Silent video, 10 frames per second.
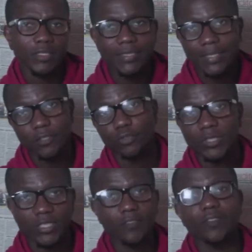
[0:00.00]
This has to
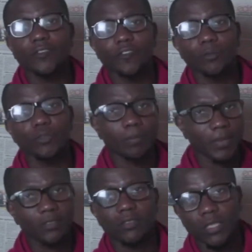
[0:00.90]
be different from your
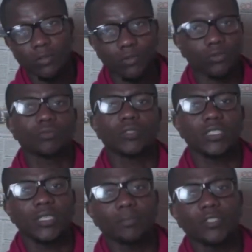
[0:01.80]
personal social
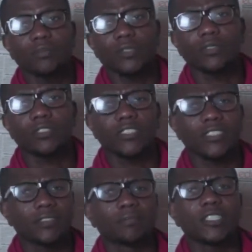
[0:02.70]
media page because
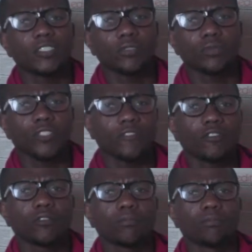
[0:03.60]
this makes you
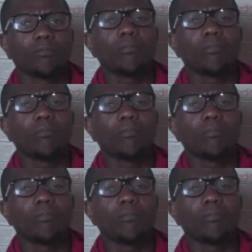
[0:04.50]
even